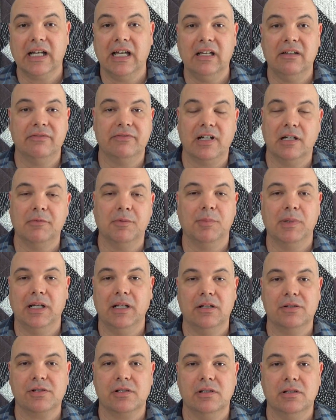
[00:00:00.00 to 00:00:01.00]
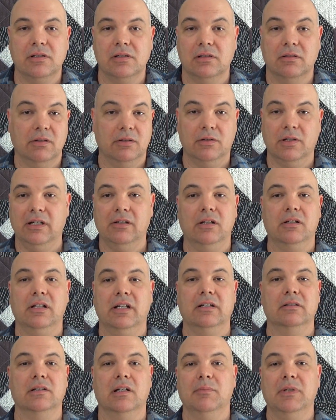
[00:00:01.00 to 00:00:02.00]
I have fibromyalgia? Do I look
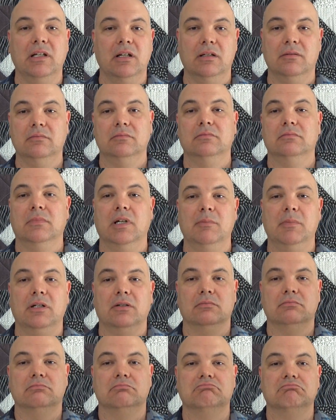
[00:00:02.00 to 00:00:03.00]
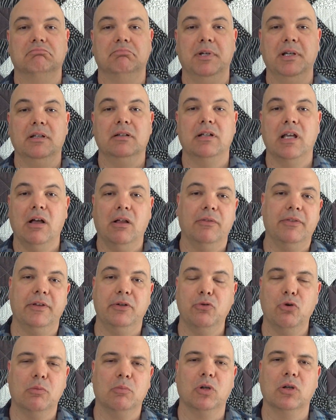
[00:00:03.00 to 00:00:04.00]
like, I mean, I'm a big, healthy,
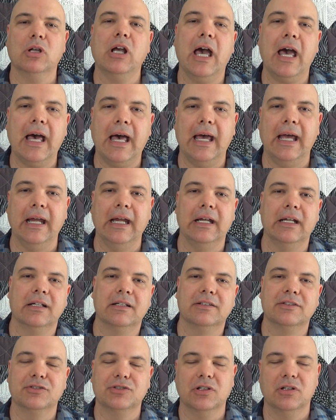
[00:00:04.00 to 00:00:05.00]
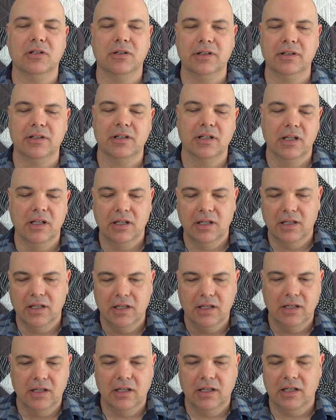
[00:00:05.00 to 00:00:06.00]
normal guy. So it
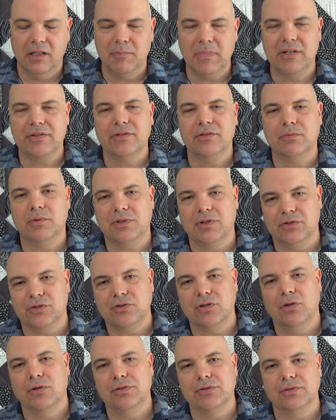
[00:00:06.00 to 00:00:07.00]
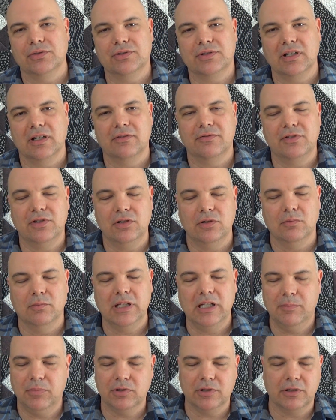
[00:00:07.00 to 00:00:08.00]
messes with your social stuff too.
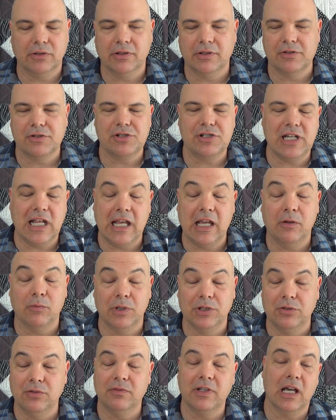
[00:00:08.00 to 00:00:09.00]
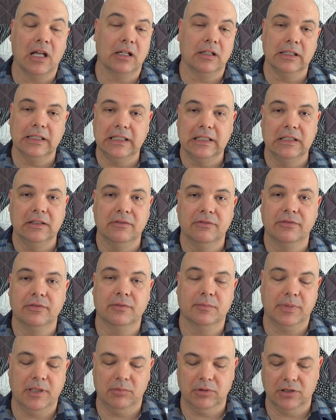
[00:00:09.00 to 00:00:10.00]
People don't understand when you've got to leave.
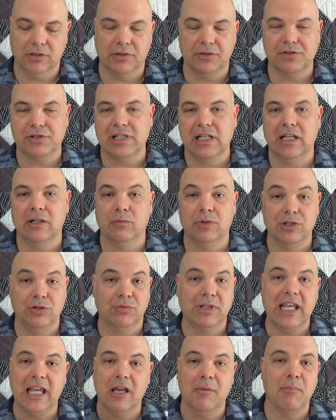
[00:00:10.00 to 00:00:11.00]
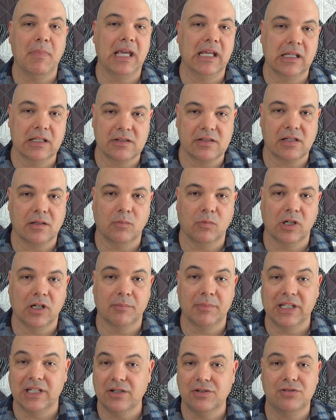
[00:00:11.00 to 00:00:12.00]
People don't understand when you can't make it somewhere
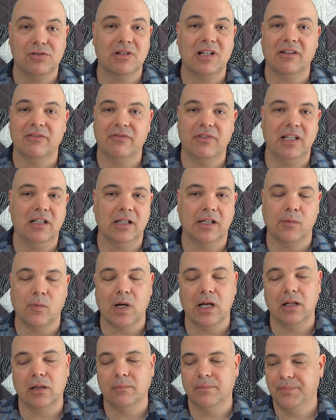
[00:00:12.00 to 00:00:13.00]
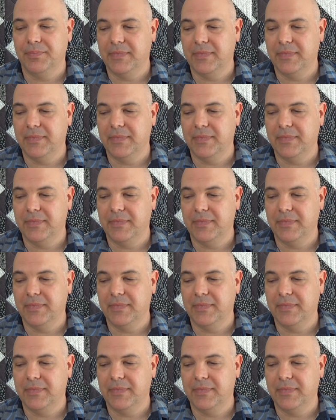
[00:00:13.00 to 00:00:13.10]
because you're not feeling well.